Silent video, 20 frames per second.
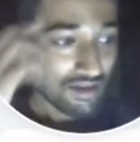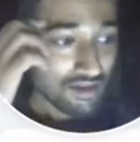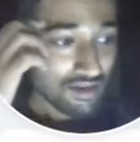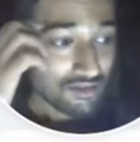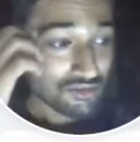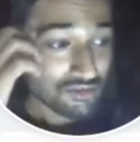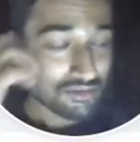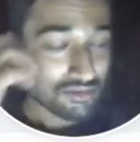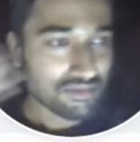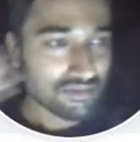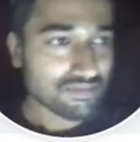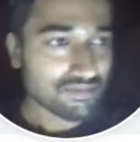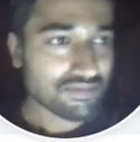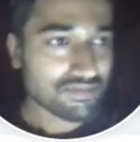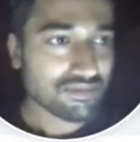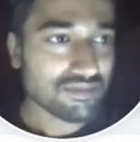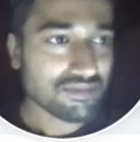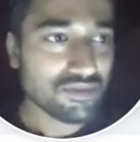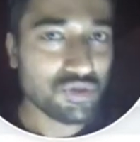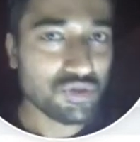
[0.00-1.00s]
So
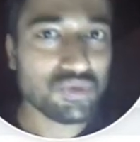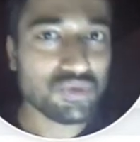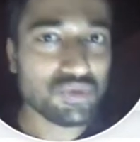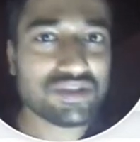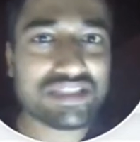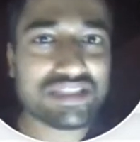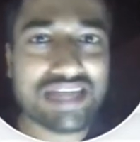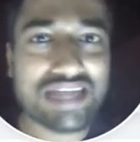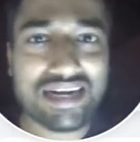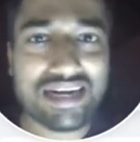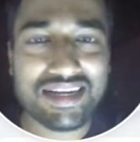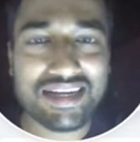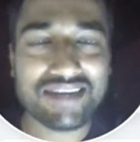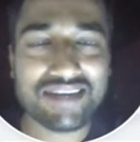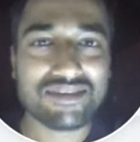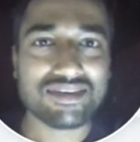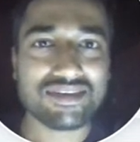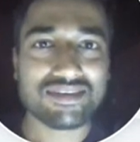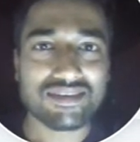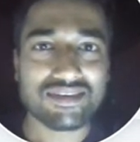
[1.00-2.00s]
you
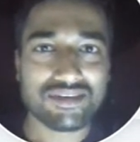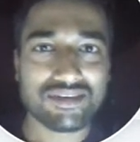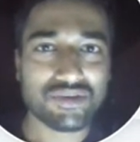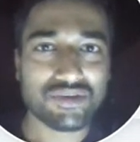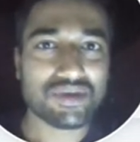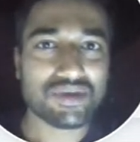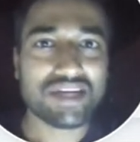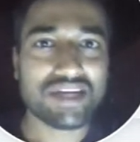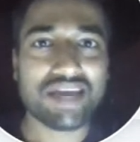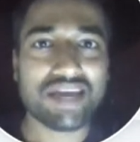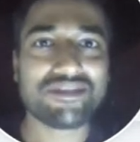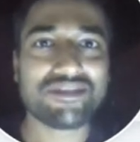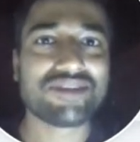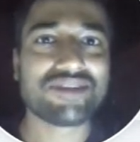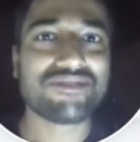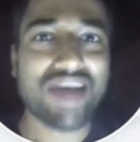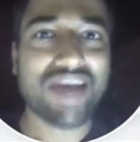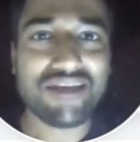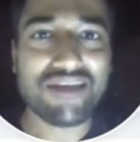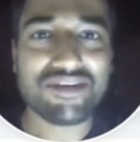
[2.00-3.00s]
started your day with
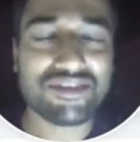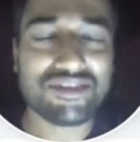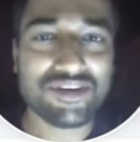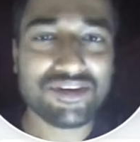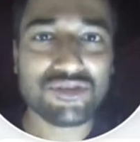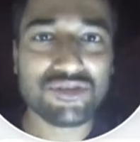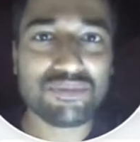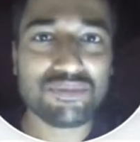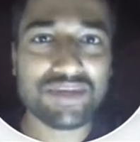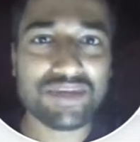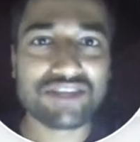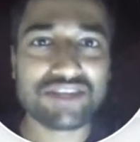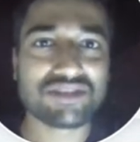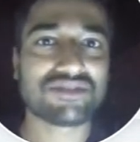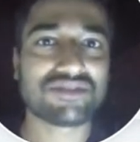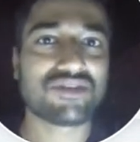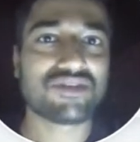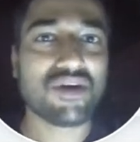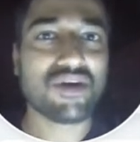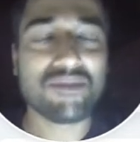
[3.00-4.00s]
500 rupees of
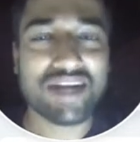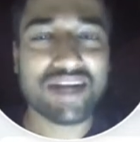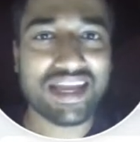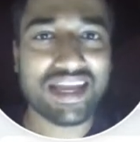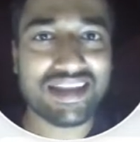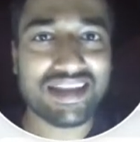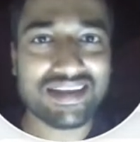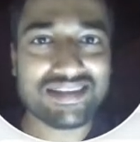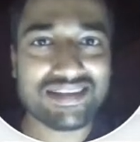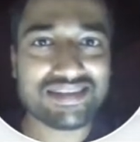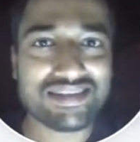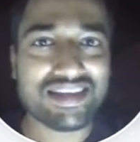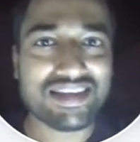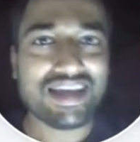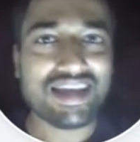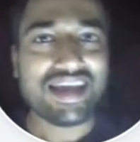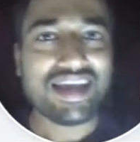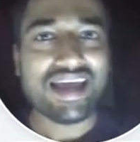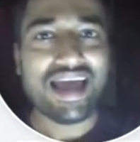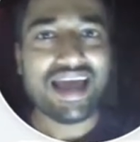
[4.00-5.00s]
raw materials,
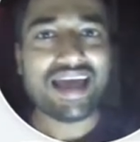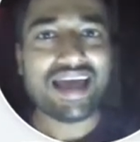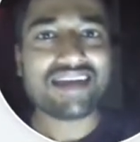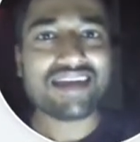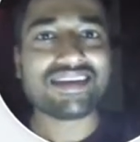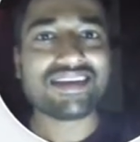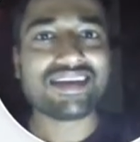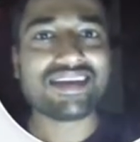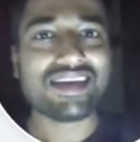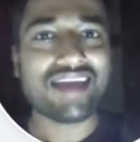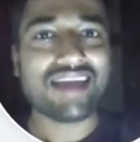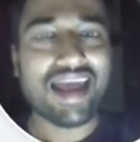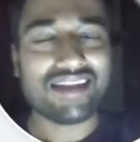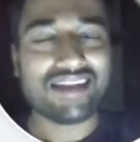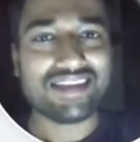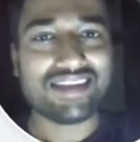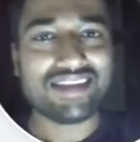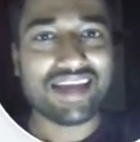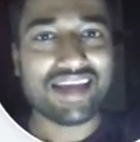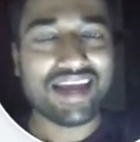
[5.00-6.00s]
and at
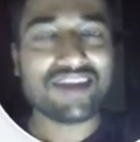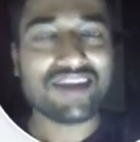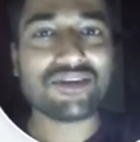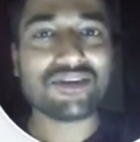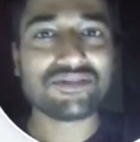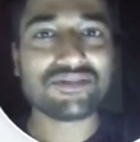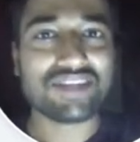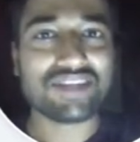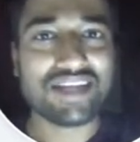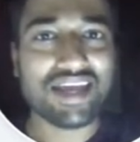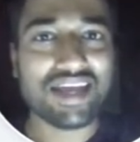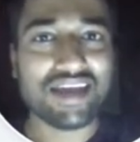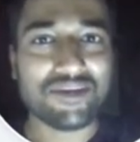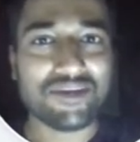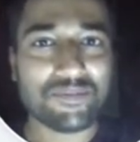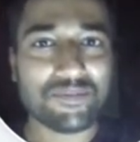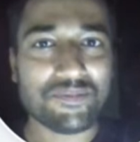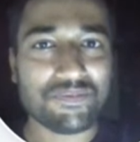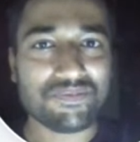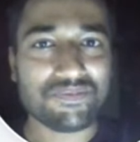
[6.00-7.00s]
the end of the day,
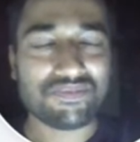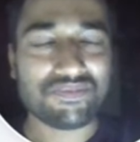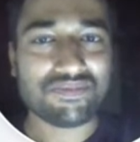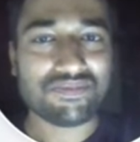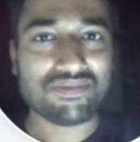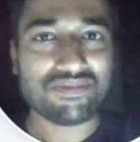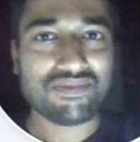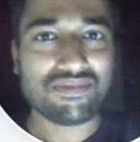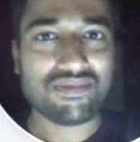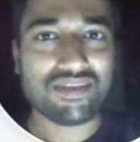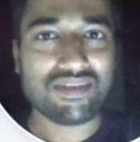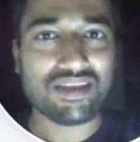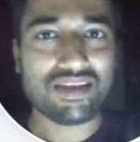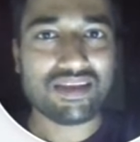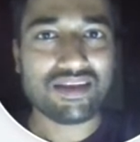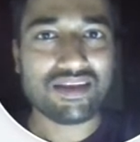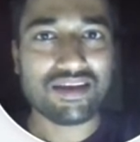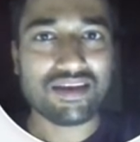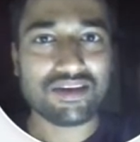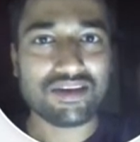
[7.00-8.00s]

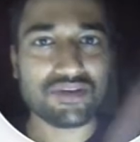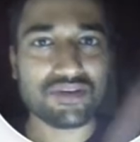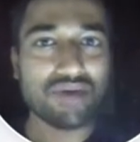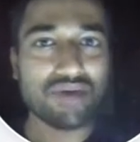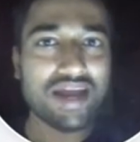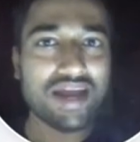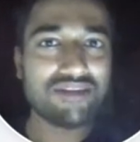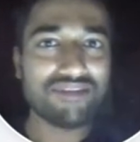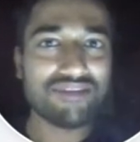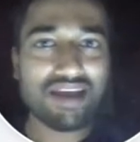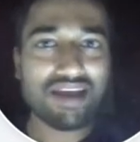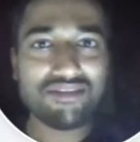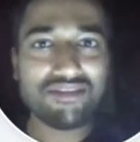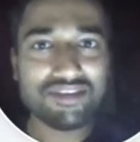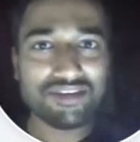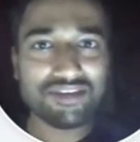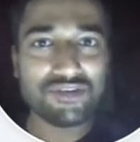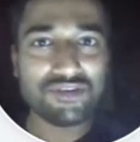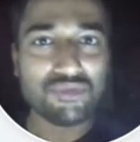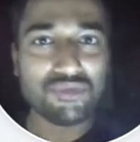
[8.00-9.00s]
you had
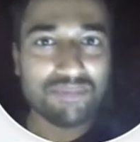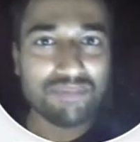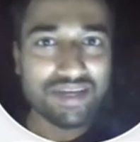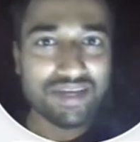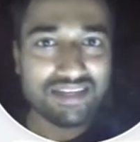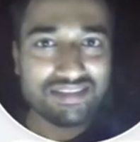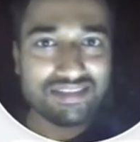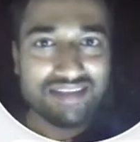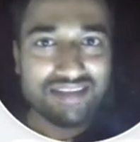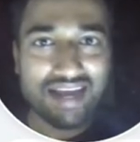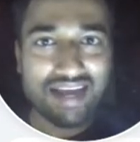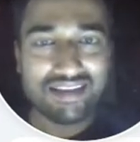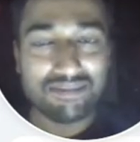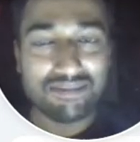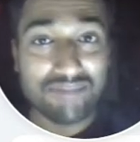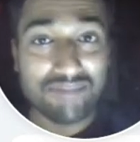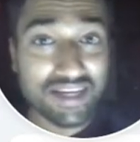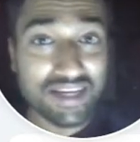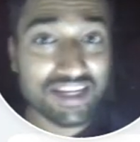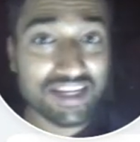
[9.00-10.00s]
500 rupees at the
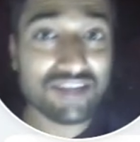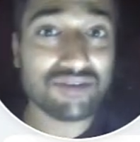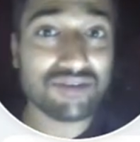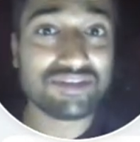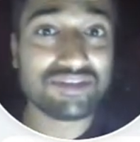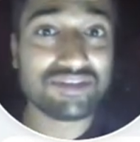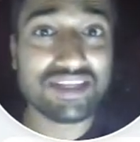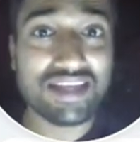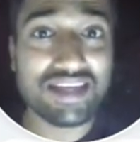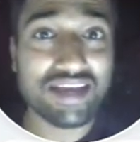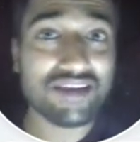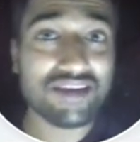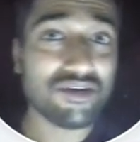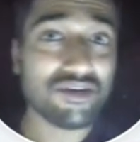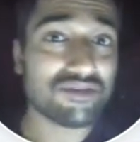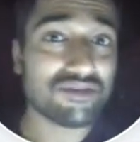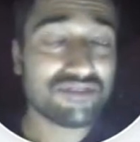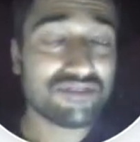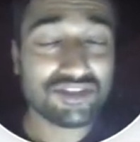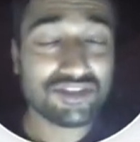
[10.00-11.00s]
beginning of the day,
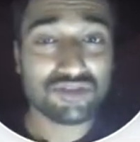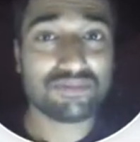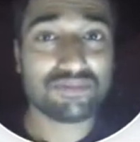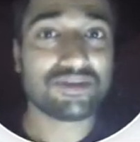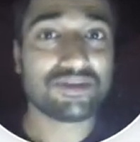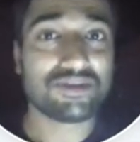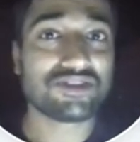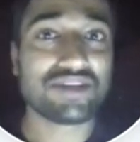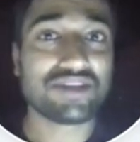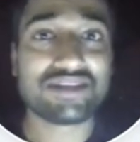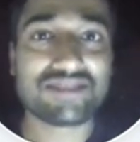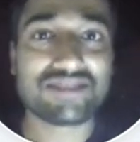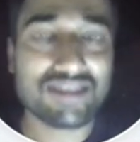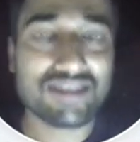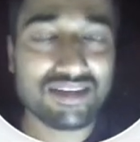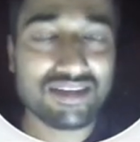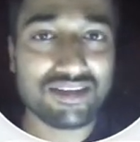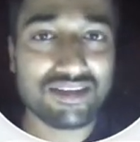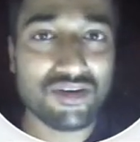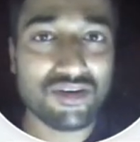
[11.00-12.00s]
of which you purchased
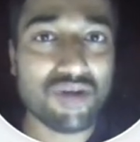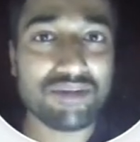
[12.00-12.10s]
the raw